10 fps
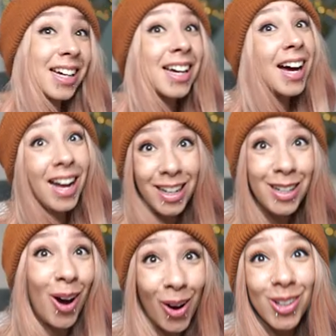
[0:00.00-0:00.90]

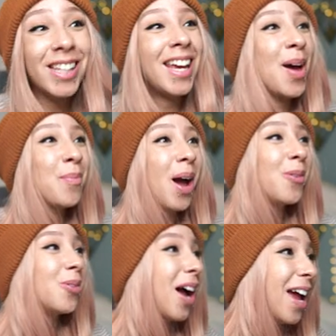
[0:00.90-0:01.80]
cannoli, am I
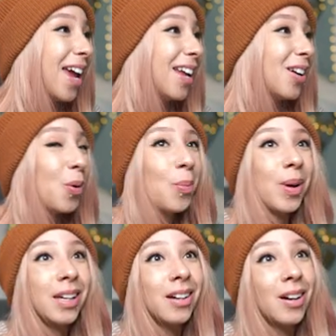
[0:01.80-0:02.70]
right? Oh
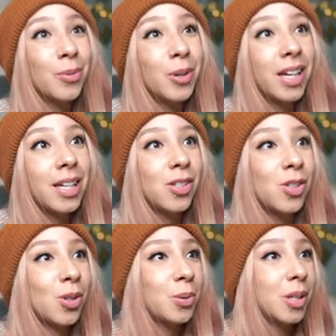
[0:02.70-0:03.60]
my god, we're getting
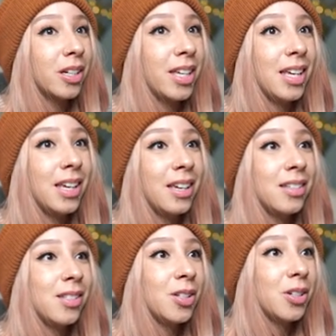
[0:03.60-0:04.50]
so lucky.
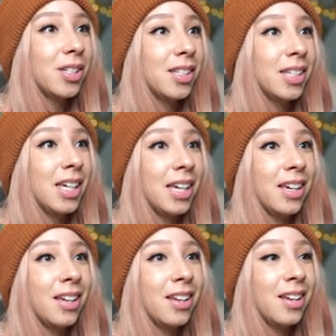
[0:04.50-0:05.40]

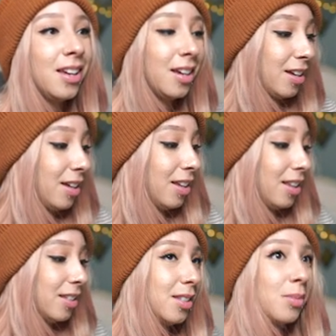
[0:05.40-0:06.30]
Seriously.
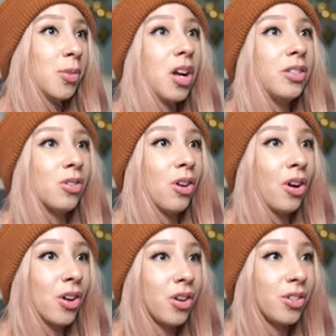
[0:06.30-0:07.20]
The sim gods are
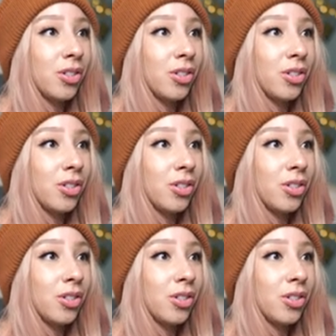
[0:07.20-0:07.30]
on our